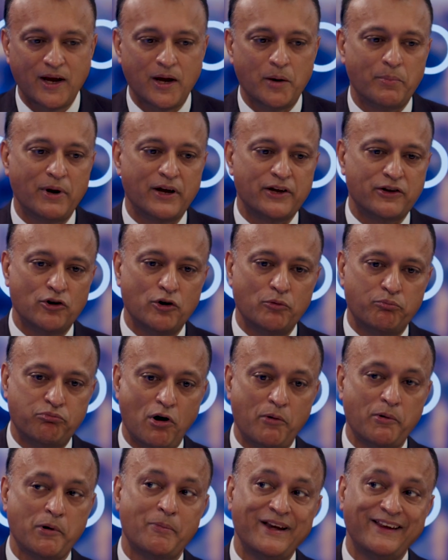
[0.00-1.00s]
but you'll
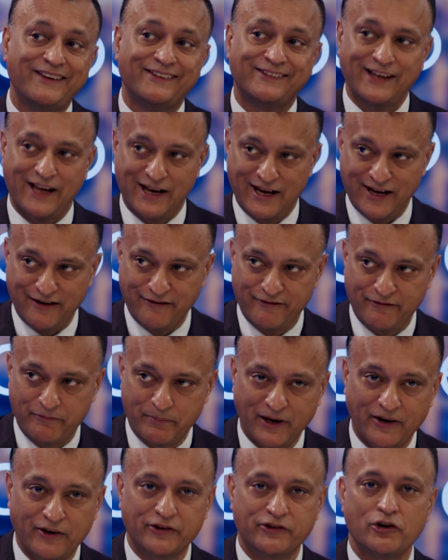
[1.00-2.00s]
probably save
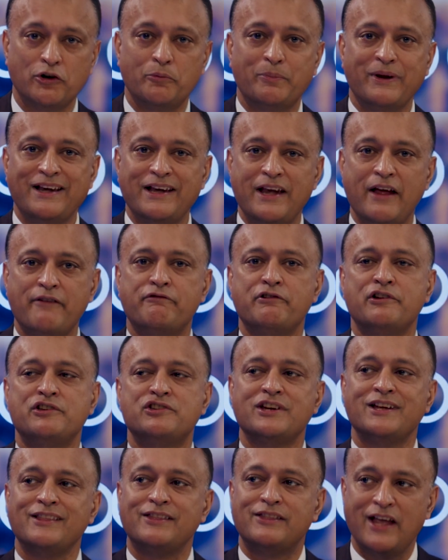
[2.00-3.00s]
because you'll be
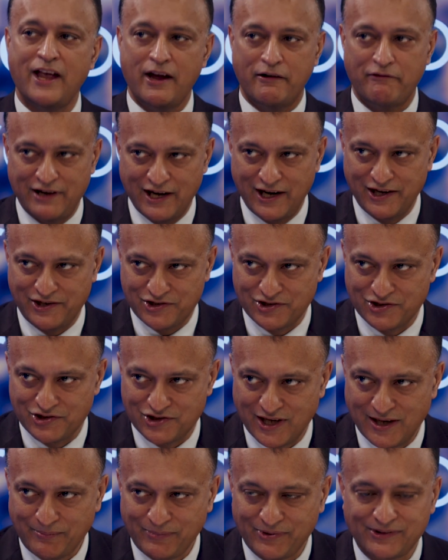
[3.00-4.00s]
leveraging their
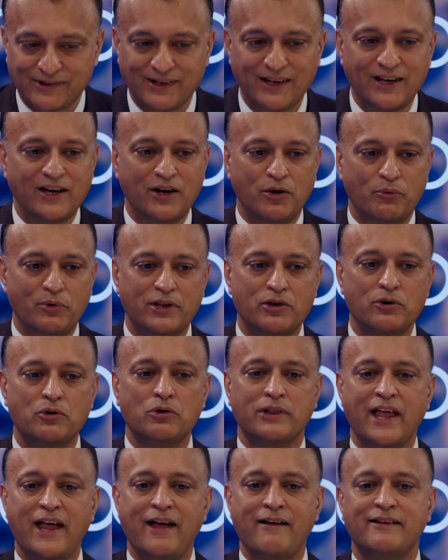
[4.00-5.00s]
relationships with all
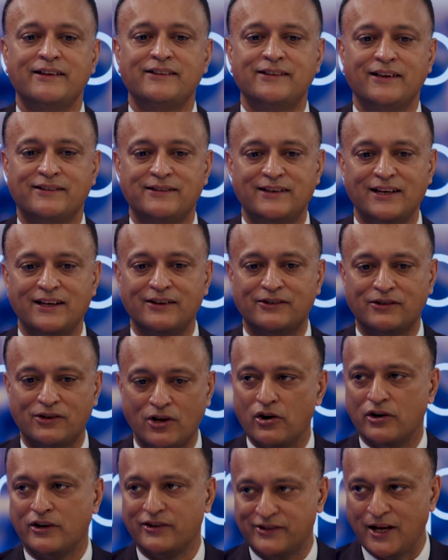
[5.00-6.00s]
their existing
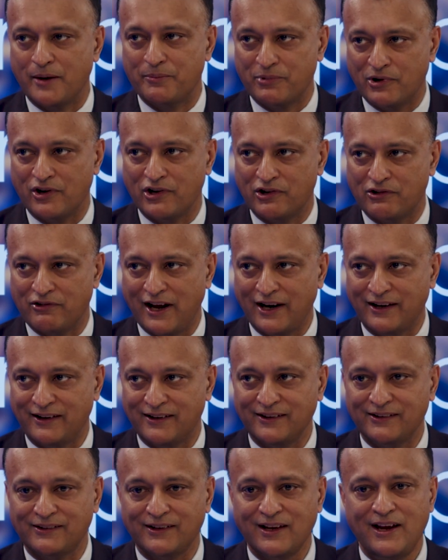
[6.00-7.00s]

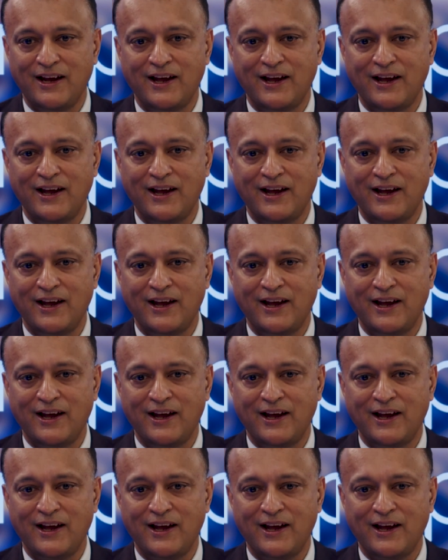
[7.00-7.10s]
subcontractors,